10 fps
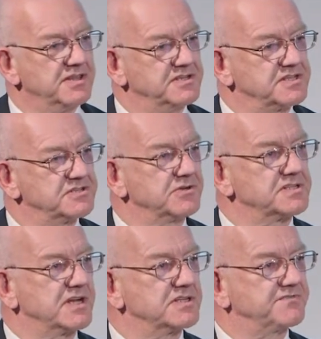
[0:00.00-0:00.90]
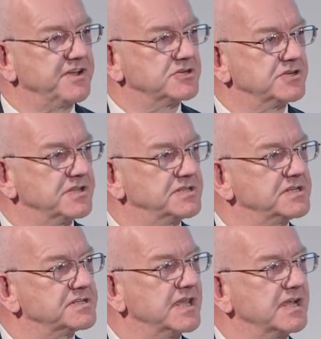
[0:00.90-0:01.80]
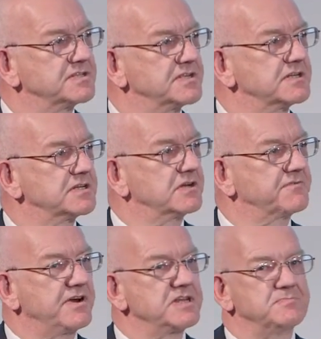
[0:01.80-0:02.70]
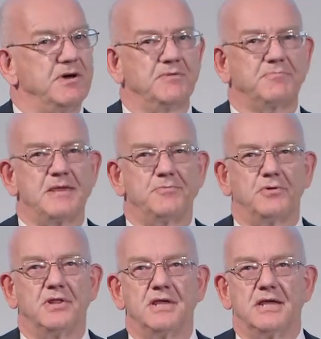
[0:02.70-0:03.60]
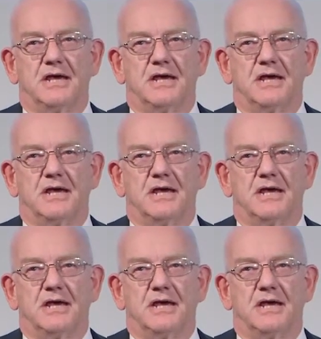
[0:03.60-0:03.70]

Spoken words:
This is not science fiction. This is things that a lot of very smart people